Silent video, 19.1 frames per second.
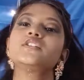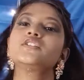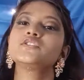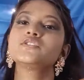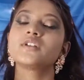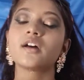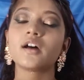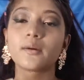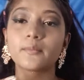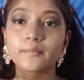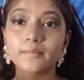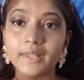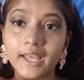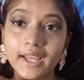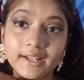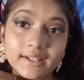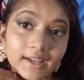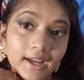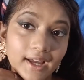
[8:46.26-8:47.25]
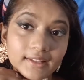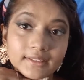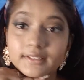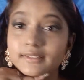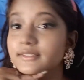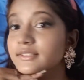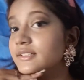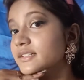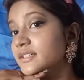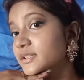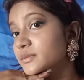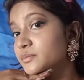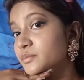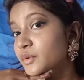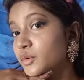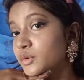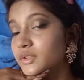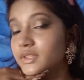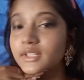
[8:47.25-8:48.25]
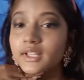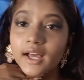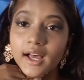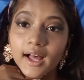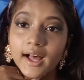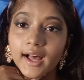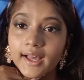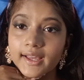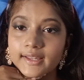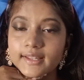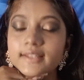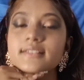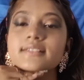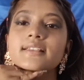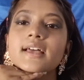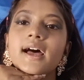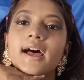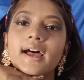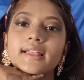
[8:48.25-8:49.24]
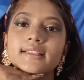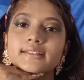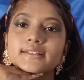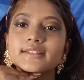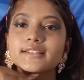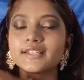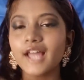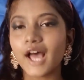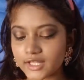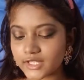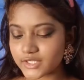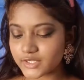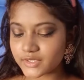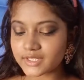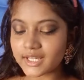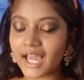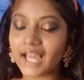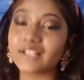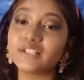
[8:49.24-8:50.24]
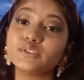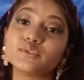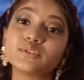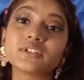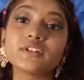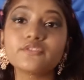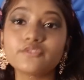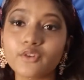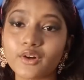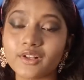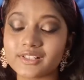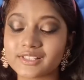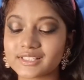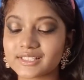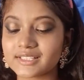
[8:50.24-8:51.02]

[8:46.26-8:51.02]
So applied eyeliner in both the eyes, and now today I'll use a falsies.